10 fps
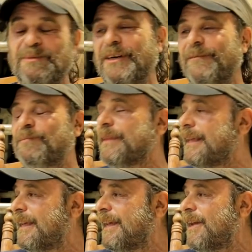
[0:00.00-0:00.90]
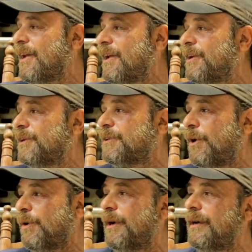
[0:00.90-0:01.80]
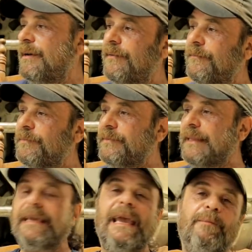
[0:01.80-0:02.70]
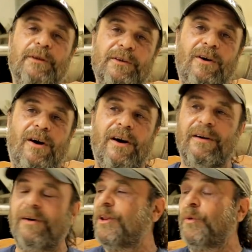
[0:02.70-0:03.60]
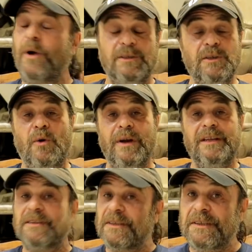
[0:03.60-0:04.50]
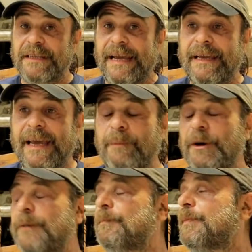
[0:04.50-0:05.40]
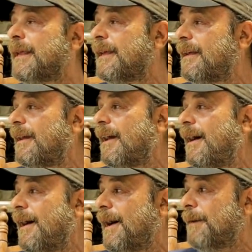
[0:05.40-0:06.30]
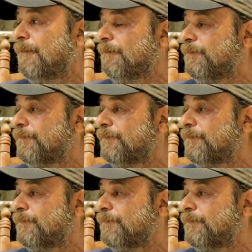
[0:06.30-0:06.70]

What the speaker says: the point. So, the Gambler car, otherwise known as the Slag Hammer, the